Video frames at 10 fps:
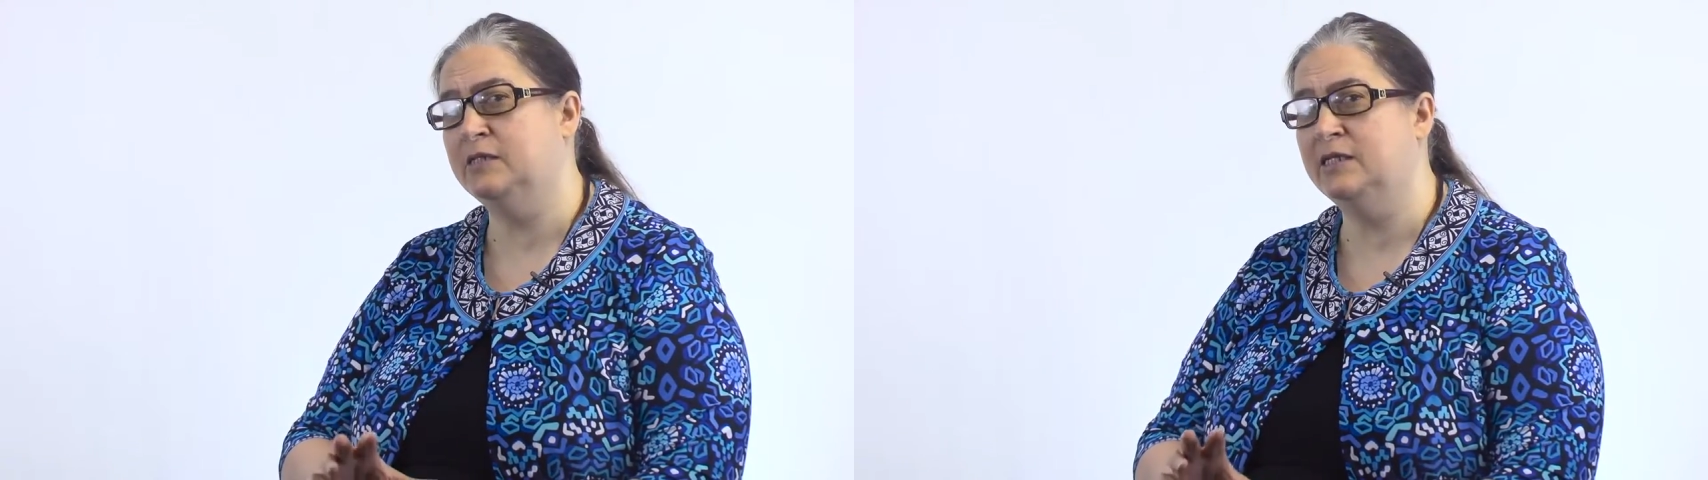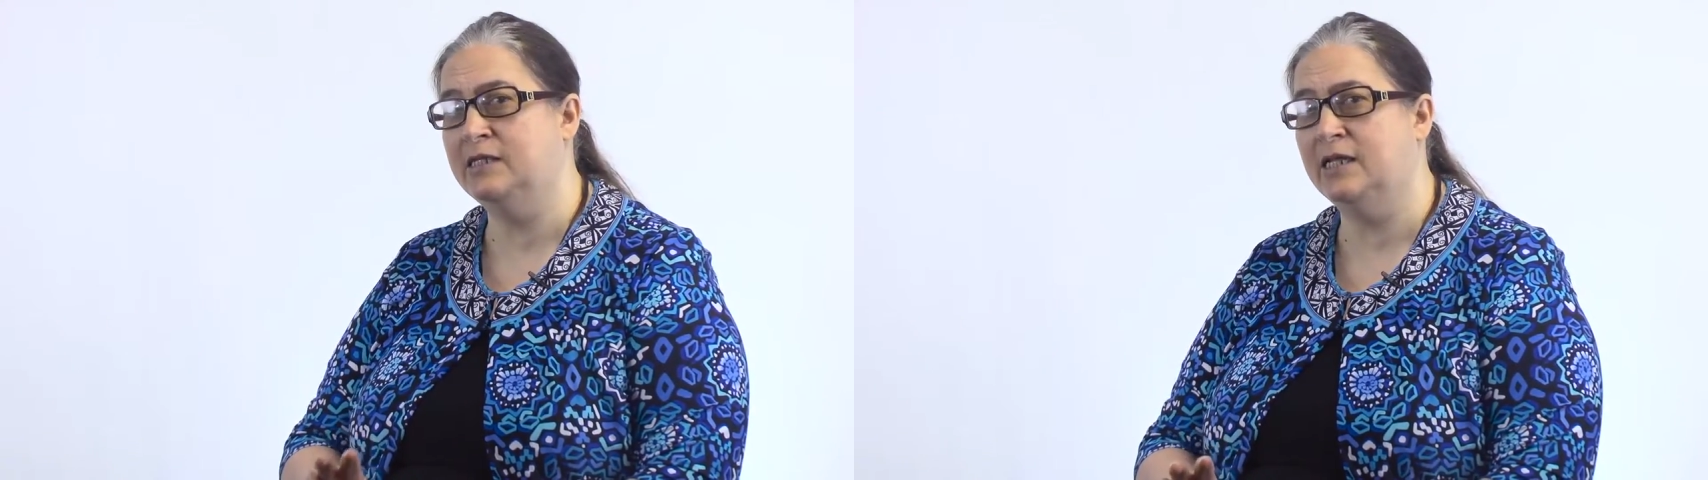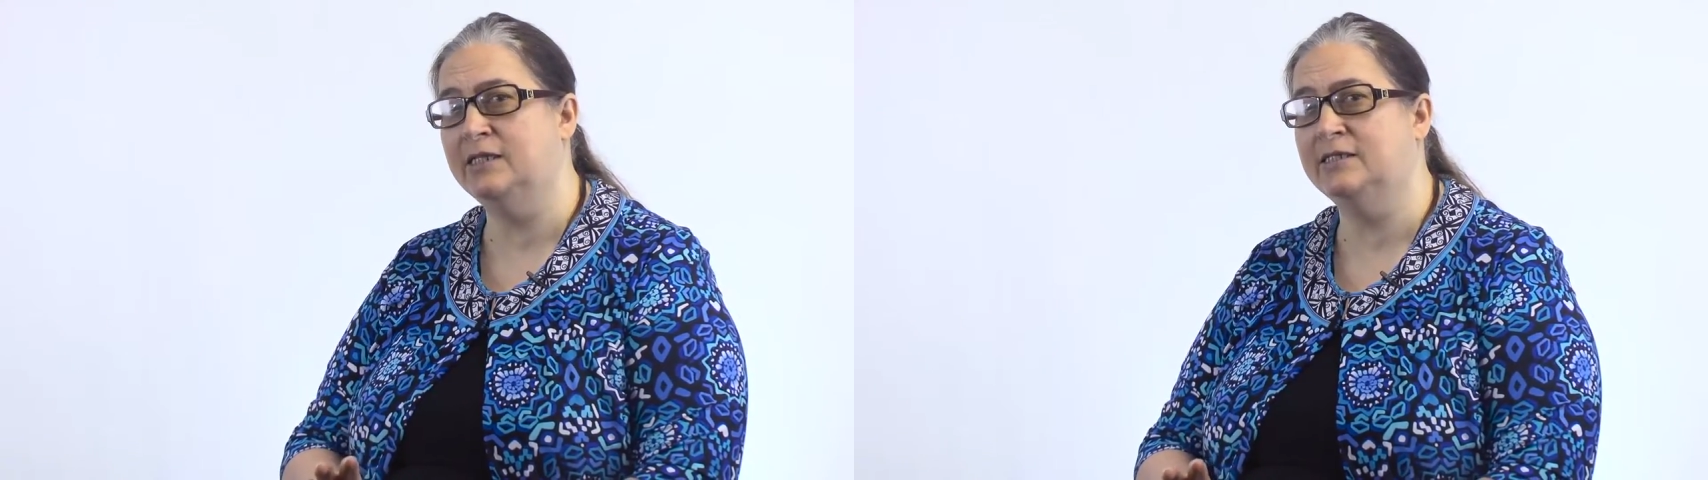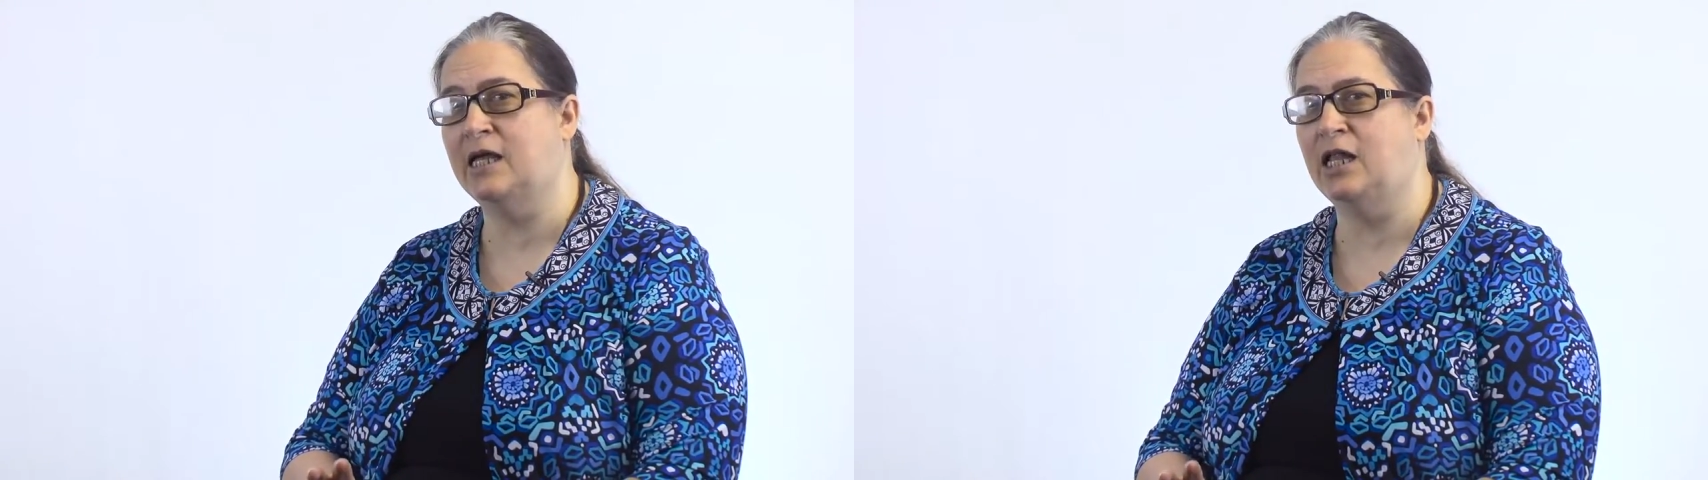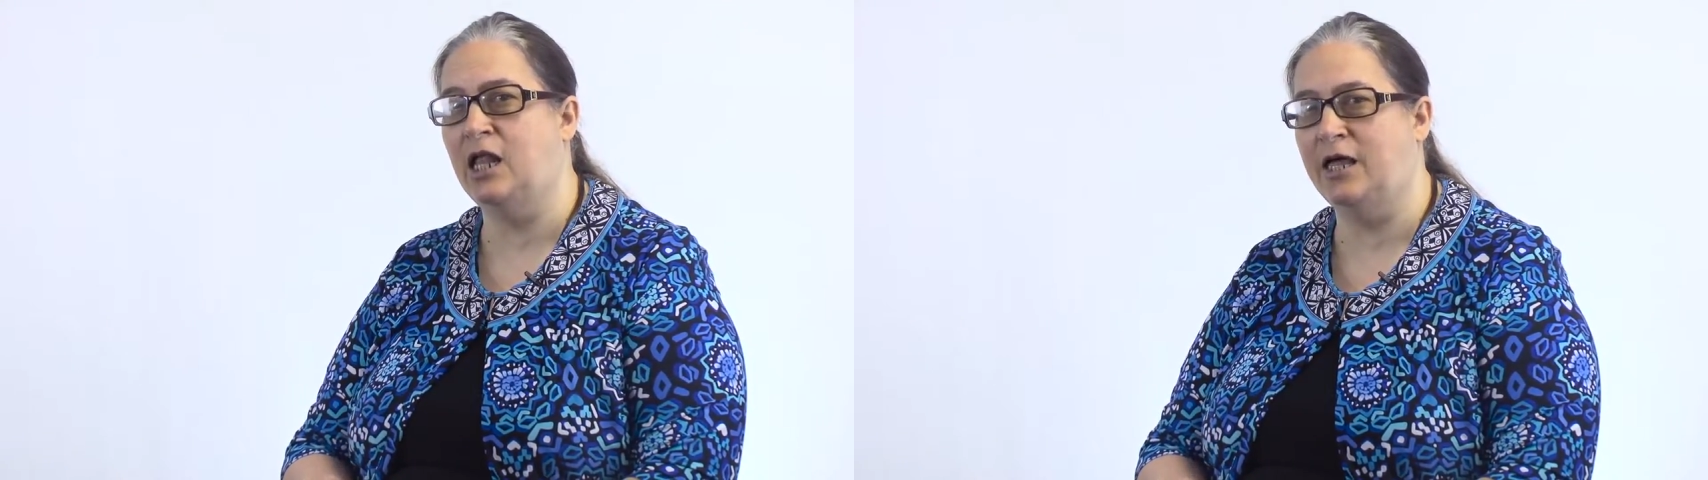they tell us
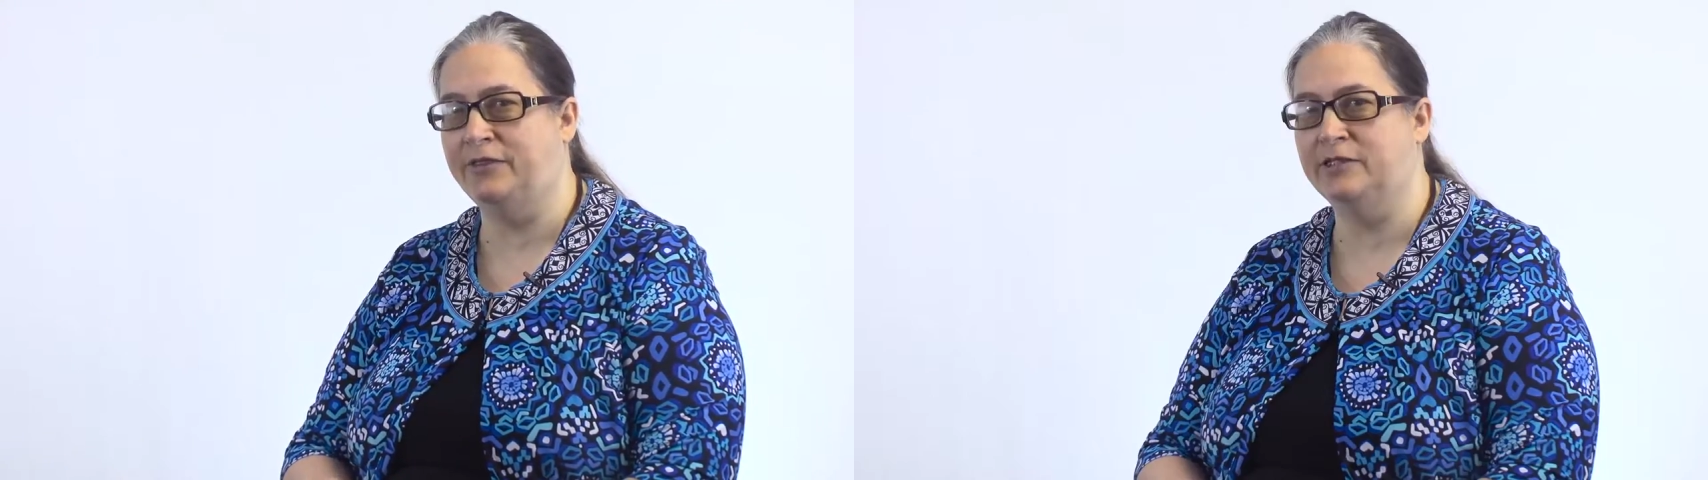a lot.